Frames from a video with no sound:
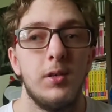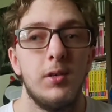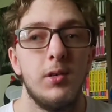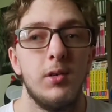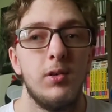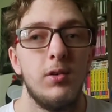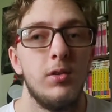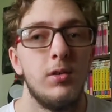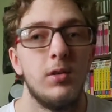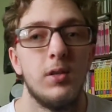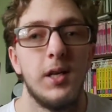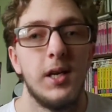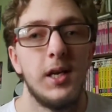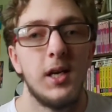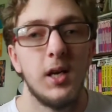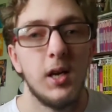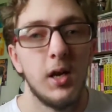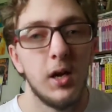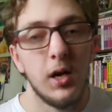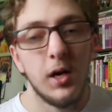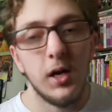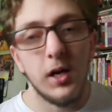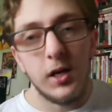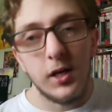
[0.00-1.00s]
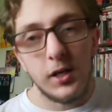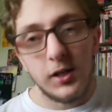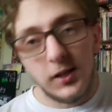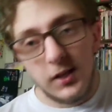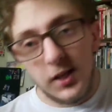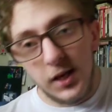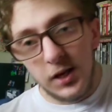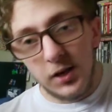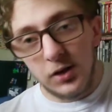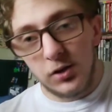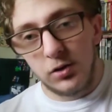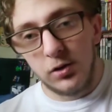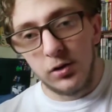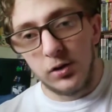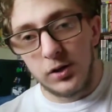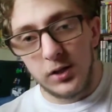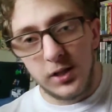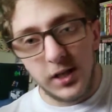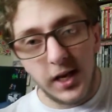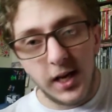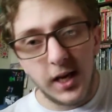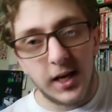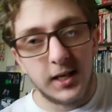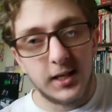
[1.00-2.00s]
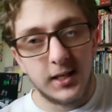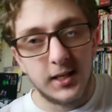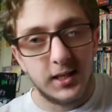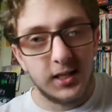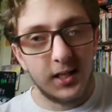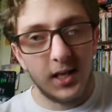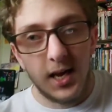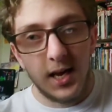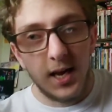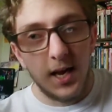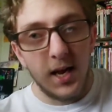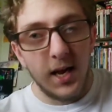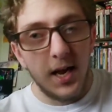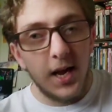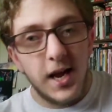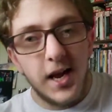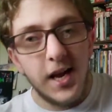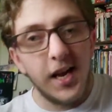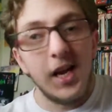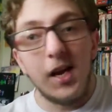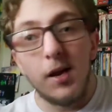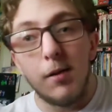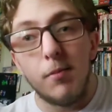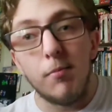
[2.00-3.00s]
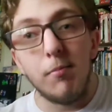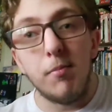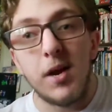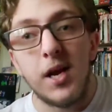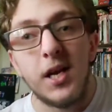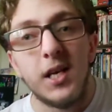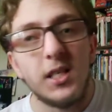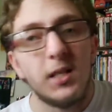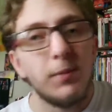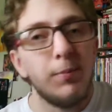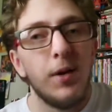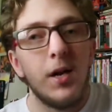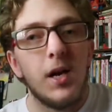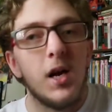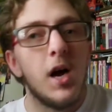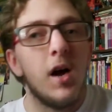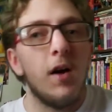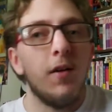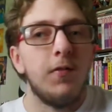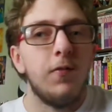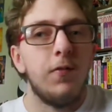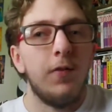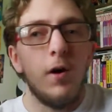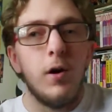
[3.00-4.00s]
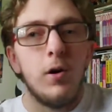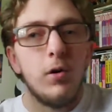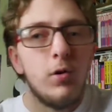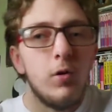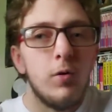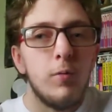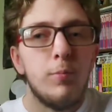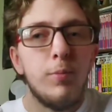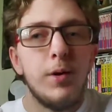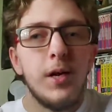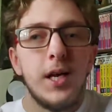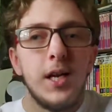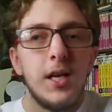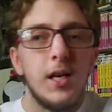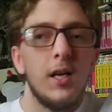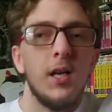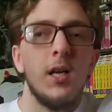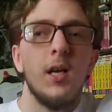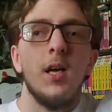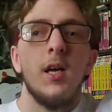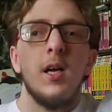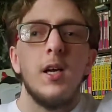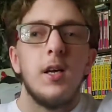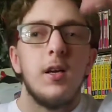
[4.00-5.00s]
They're just like Sinister Six, Aunt May spinoff, Uncle Ben